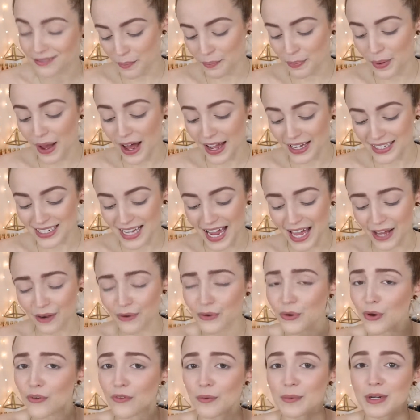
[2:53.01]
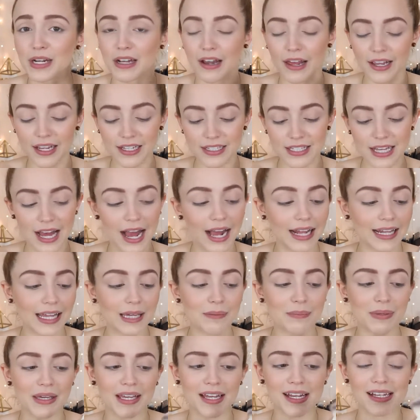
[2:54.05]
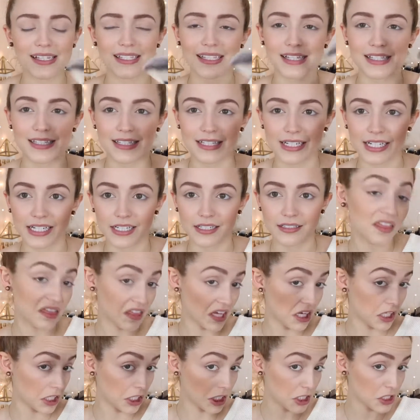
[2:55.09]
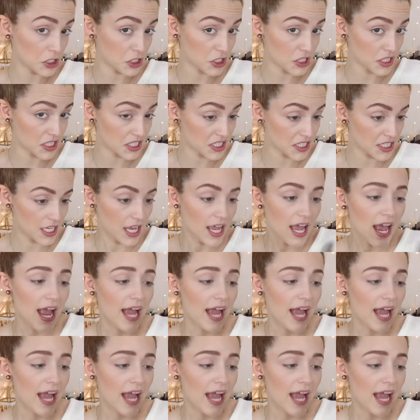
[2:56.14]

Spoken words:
But I don't know if I'm gonna like it to highlight because it's like thicklicious.